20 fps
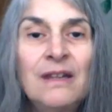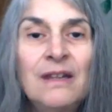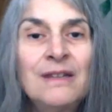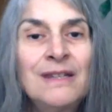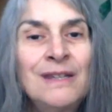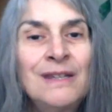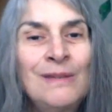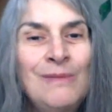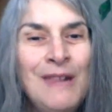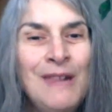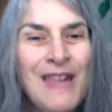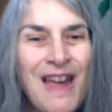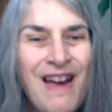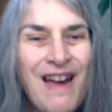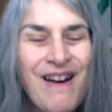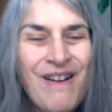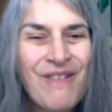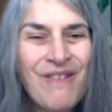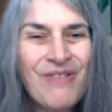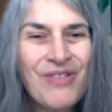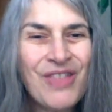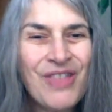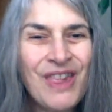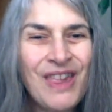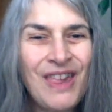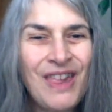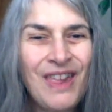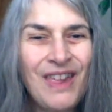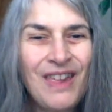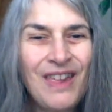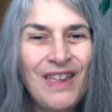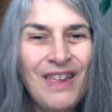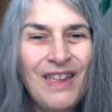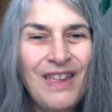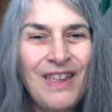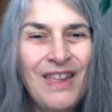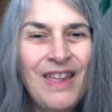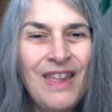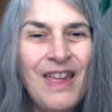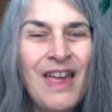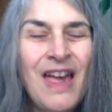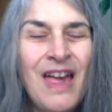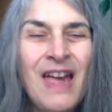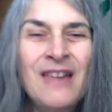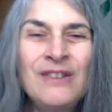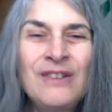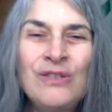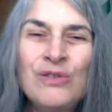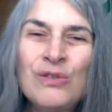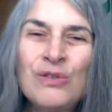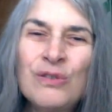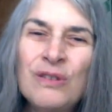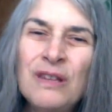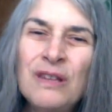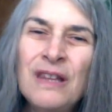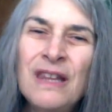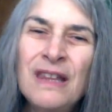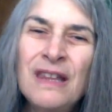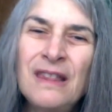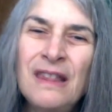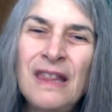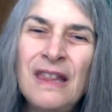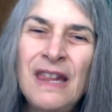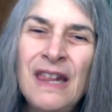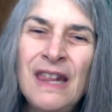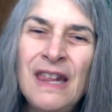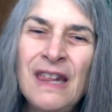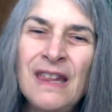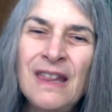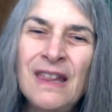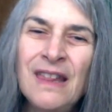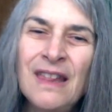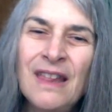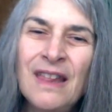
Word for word: to be healthy and truly lead